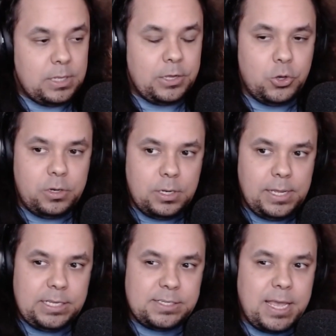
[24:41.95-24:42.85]
A good
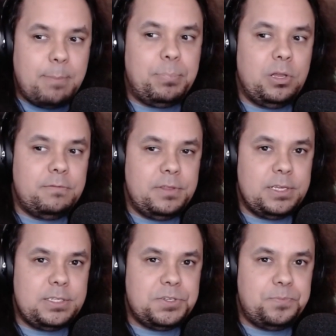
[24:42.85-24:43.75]
example of
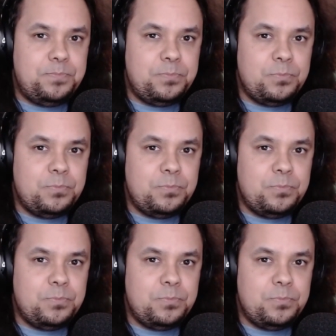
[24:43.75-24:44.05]
this